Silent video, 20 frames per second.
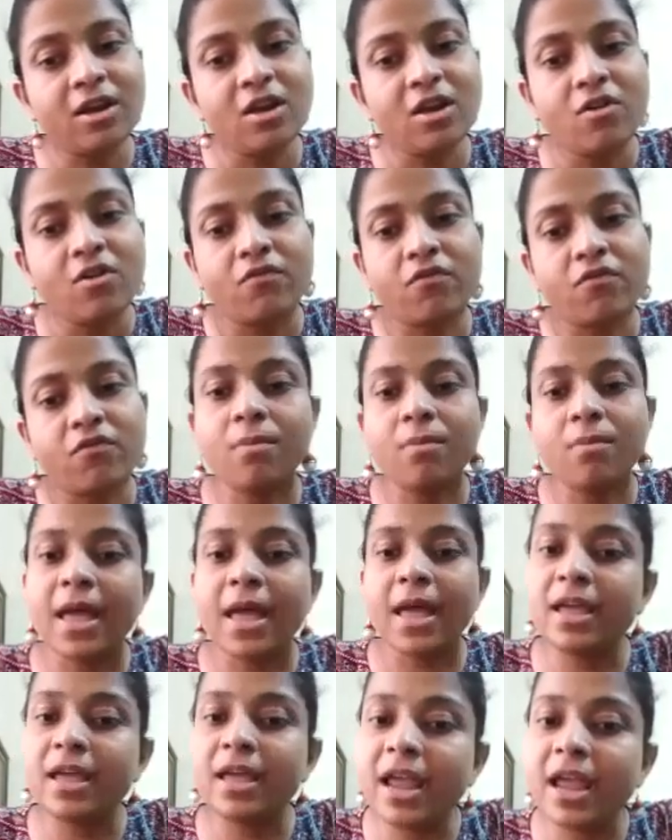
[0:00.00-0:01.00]
from an
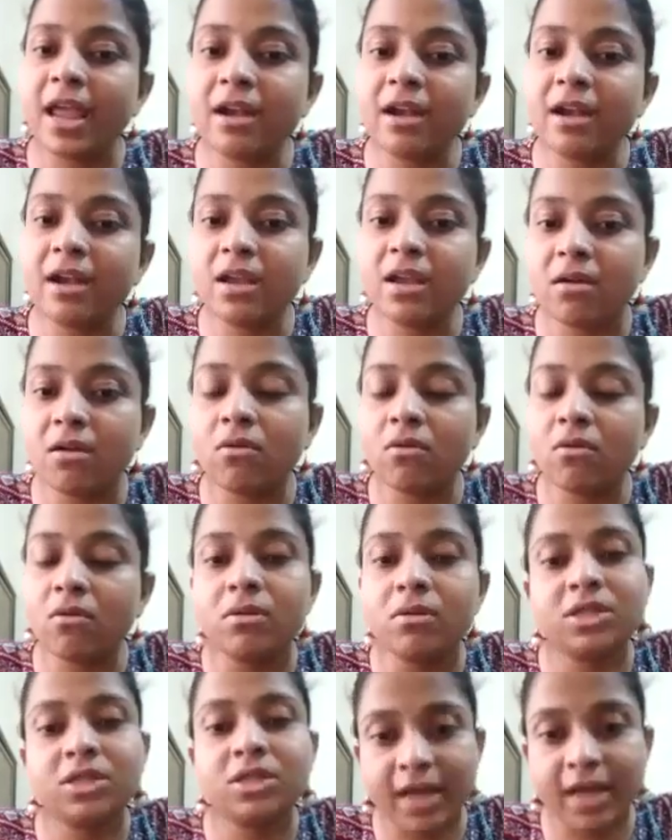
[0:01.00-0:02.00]
8-year-old
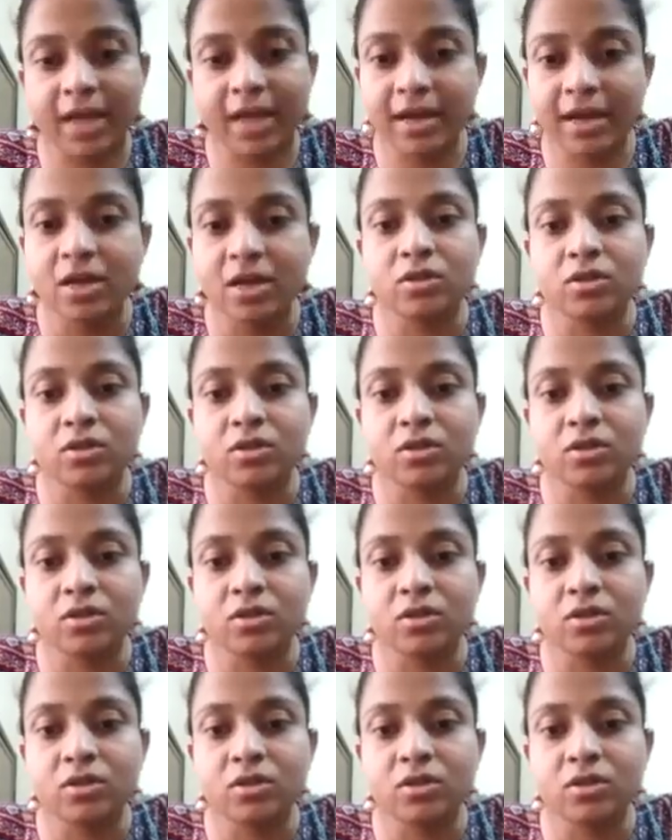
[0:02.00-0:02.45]
child. So this is